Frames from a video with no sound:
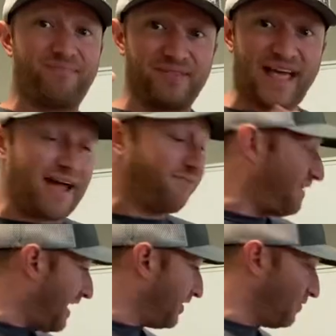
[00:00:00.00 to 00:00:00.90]
that
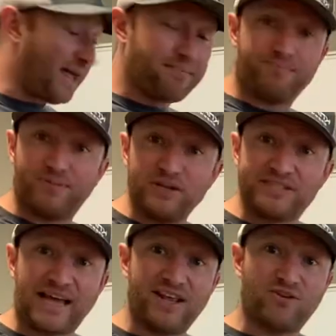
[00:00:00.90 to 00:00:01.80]
value, that
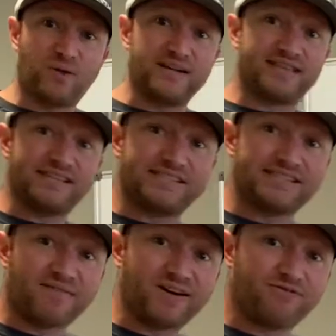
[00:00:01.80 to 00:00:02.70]
percentage where I say it's
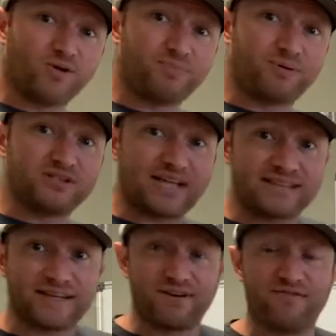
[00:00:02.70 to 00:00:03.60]

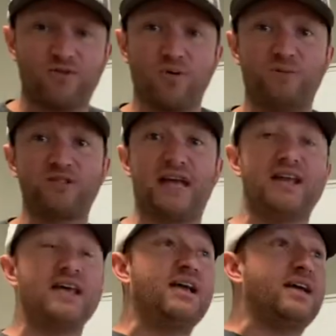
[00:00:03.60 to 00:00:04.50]

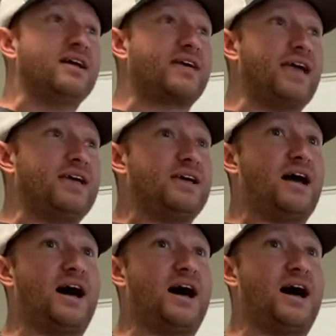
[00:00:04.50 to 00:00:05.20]
74%, okay?